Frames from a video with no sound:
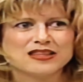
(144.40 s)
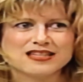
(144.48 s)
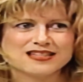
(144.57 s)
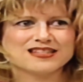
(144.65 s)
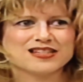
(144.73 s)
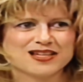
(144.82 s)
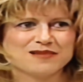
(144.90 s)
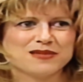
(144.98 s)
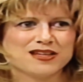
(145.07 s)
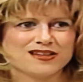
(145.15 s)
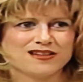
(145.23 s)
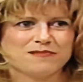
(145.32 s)
this is going to
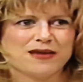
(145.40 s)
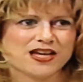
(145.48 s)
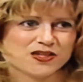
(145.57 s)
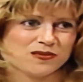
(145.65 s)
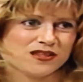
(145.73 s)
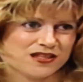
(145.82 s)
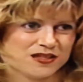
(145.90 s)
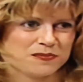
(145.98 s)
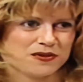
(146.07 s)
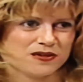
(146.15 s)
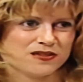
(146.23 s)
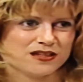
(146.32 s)
be a good match with this
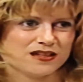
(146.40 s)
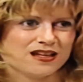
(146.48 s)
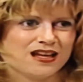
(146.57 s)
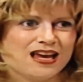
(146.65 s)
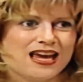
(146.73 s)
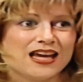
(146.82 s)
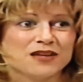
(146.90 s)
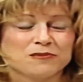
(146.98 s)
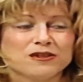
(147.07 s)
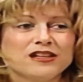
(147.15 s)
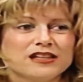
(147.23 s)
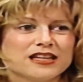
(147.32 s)
person. And
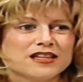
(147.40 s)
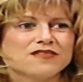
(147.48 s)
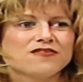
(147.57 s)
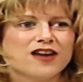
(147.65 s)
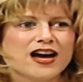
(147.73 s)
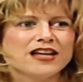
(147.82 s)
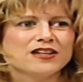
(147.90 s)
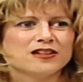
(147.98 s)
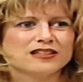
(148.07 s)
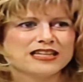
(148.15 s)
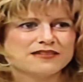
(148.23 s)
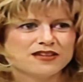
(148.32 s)
really, in the
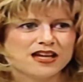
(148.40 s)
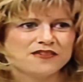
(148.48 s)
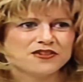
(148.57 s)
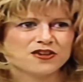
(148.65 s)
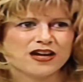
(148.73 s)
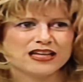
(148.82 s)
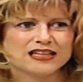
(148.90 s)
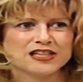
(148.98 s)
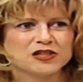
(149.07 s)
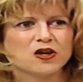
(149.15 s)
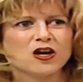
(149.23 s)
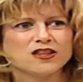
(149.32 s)
final, even after I
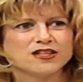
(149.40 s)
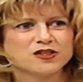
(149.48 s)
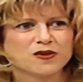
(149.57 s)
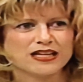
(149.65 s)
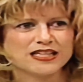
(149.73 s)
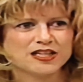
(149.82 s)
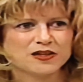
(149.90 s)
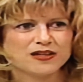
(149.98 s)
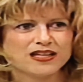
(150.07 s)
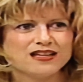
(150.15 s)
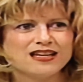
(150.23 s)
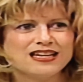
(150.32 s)
clear all this
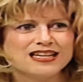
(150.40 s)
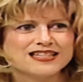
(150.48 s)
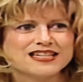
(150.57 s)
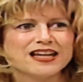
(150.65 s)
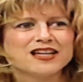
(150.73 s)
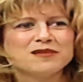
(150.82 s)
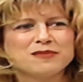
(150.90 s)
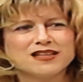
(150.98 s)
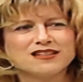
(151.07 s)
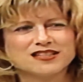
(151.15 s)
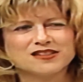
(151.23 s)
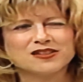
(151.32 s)
criteria, it's not going to be
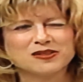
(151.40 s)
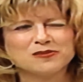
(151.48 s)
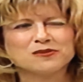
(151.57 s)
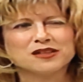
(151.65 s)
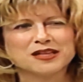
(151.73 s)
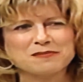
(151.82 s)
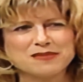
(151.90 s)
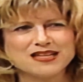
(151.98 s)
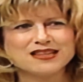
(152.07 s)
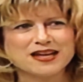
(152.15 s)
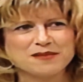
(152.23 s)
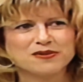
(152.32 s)
until you really
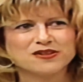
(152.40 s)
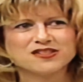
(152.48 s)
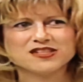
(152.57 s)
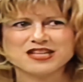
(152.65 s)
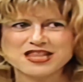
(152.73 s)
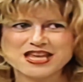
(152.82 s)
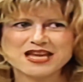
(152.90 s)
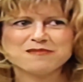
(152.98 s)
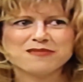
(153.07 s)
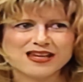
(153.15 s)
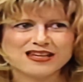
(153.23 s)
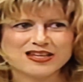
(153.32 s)
meet that person and they
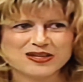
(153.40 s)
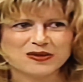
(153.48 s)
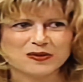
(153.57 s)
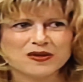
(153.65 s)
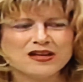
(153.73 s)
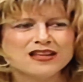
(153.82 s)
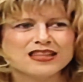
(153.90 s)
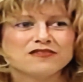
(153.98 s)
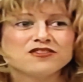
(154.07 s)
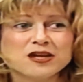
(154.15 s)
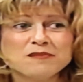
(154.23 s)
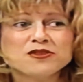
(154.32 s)
meet you.
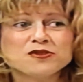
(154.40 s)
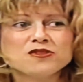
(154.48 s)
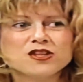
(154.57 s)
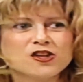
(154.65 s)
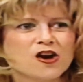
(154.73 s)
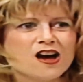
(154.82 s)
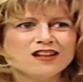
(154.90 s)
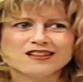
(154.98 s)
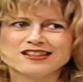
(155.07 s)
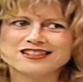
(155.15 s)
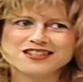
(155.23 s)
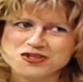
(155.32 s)
They've jumped through the
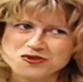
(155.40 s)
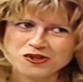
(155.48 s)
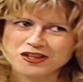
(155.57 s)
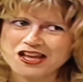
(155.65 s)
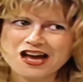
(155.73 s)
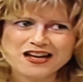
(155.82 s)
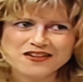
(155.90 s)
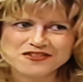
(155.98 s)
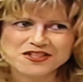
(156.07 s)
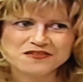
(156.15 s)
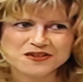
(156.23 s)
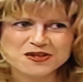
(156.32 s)
gauntlet, through a lot of
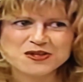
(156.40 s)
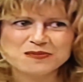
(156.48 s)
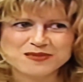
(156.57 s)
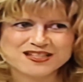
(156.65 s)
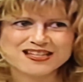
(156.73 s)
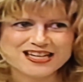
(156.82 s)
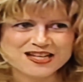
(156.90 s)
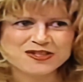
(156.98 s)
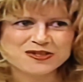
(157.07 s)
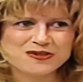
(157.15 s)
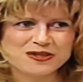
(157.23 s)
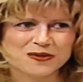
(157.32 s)
different hoops to get
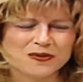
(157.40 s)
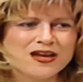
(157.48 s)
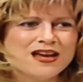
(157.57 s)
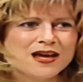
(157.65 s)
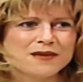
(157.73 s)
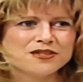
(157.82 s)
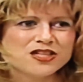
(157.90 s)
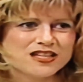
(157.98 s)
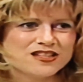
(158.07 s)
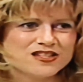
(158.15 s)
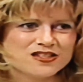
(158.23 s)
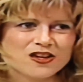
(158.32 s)
to you, and
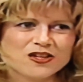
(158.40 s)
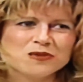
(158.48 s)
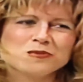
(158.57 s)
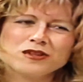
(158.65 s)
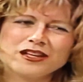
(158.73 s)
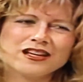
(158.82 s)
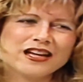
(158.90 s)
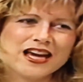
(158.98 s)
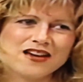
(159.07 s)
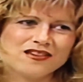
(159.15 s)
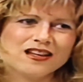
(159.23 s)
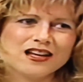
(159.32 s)
chances are you're really going to
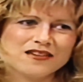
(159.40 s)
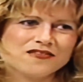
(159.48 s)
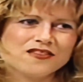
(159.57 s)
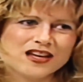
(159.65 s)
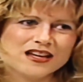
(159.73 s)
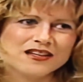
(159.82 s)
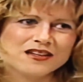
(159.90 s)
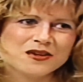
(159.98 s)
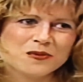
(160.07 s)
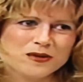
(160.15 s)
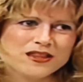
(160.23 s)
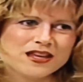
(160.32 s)
have a lot of fun
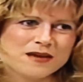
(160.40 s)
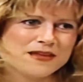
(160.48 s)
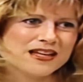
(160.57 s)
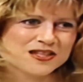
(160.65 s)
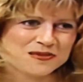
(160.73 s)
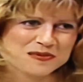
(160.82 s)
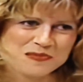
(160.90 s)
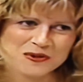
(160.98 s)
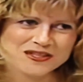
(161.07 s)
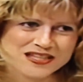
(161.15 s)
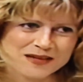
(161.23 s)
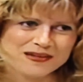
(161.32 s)
with them. That's the
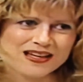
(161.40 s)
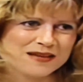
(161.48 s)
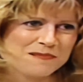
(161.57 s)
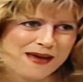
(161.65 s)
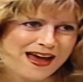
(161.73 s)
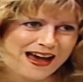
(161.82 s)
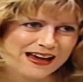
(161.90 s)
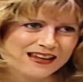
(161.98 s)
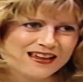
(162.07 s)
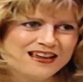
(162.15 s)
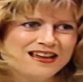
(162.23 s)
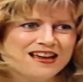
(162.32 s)
reports that I'm getting
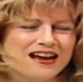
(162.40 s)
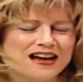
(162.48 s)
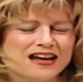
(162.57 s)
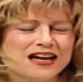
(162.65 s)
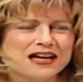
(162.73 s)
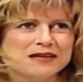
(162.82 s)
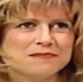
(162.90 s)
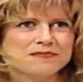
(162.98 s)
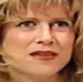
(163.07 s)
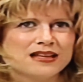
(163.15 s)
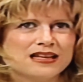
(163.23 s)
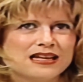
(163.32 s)
back.
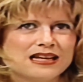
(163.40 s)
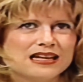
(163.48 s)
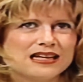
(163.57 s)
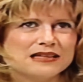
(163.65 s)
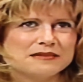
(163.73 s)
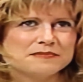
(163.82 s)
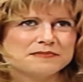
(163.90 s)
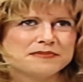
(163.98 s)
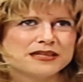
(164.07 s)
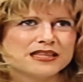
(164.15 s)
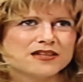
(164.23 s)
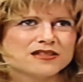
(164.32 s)

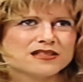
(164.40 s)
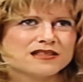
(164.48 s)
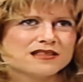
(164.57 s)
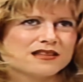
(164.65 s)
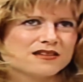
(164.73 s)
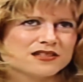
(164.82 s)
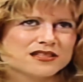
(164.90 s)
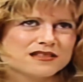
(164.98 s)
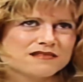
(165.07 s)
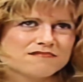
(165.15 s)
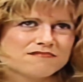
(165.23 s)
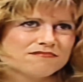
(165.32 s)
But there's
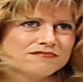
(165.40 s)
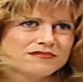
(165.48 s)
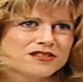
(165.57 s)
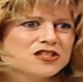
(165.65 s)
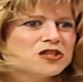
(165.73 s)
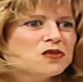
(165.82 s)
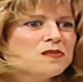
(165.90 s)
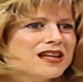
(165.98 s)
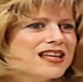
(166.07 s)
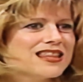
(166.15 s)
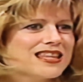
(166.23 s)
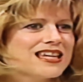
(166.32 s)
too
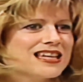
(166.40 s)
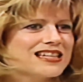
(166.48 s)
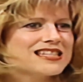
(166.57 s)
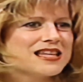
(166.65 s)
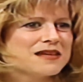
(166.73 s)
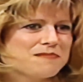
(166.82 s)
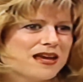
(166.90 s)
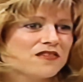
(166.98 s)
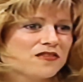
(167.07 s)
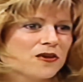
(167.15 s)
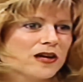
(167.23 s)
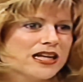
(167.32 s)
many things that
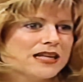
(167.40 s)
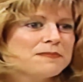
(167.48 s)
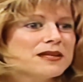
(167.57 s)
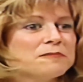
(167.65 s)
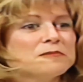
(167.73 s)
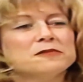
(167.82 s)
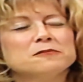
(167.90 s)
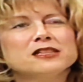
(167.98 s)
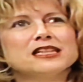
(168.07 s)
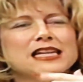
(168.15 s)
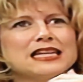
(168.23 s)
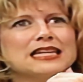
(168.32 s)
make for it, but what
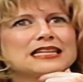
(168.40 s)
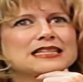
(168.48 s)
really